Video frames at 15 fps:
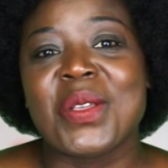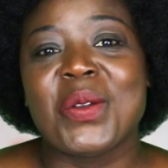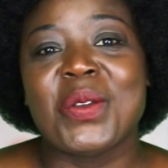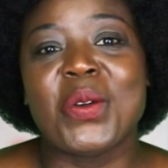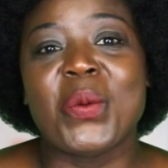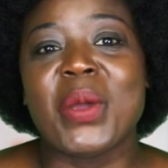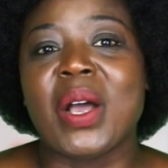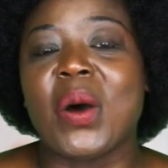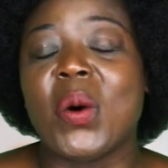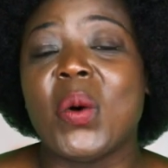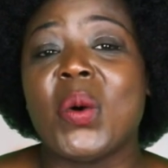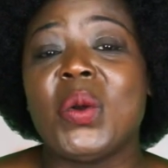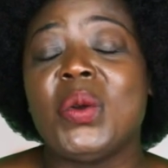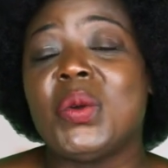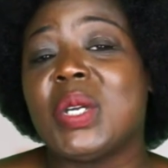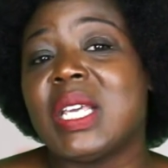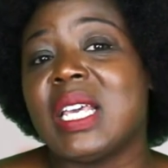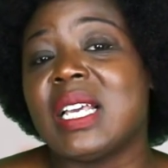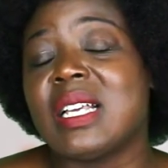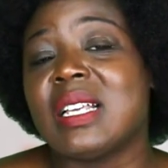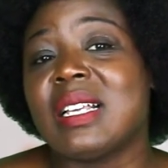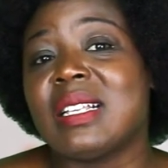you know we are all
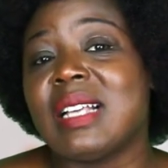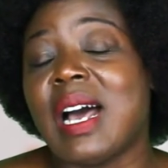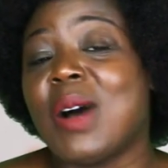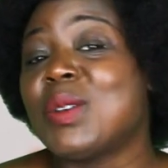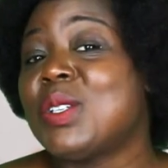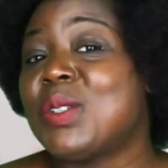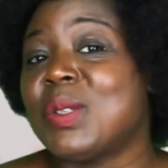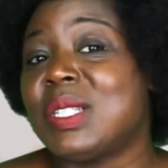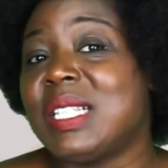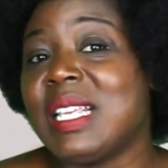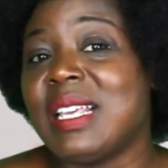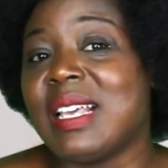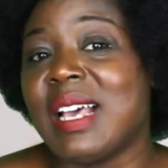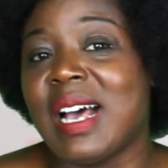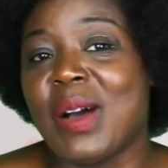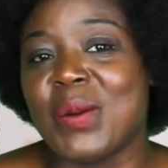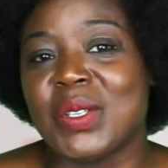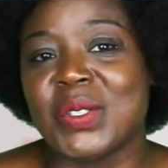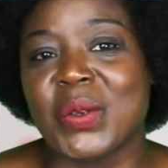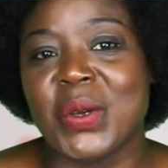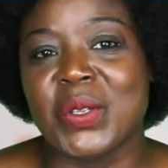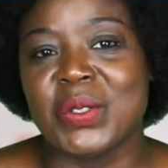looking out to see how
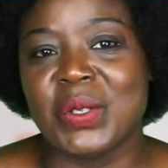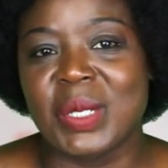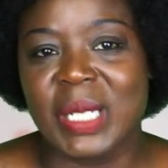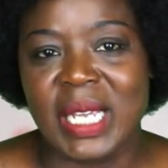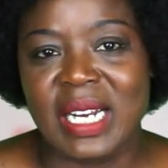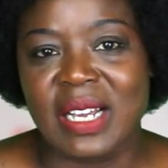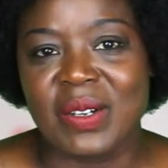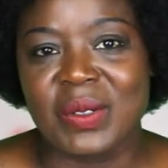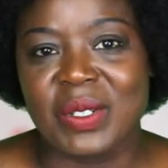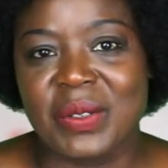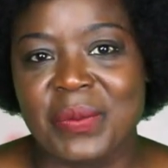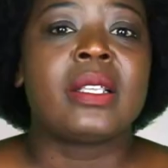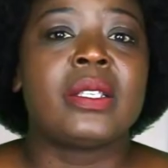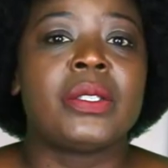it's going to turn out.